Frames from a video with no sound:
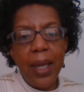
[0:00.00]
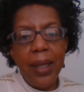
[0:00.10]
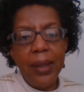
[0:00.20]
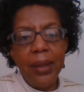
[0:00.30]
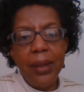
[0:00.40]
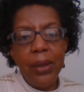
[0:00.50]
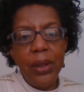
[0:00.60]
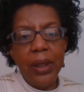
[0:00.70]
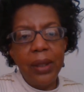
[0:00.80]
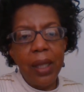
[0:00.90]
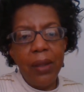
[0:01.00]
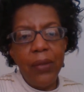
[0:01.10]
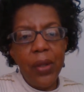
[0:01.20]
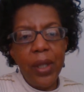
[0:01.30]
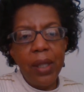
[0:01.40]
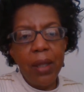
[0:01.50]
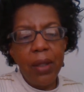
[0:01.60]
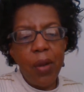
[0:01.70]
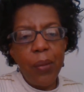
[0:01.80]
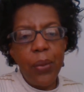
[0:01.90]
and you'll just get a very kind
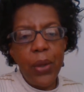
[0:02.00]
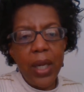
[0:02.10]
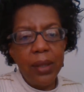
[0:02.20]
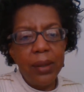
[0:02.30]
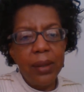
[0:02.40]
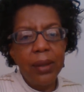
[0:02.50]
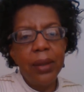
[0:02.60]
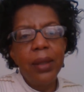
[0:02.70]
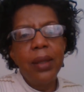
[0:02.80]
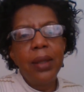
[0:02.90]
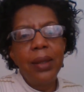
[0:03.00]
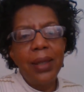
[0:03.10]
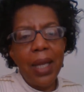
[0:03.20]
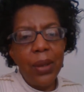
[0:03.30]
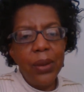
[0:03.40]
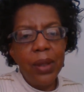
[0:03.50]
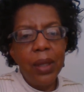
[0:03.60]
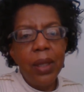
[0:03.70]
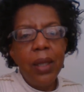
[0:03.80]
of compressed sound.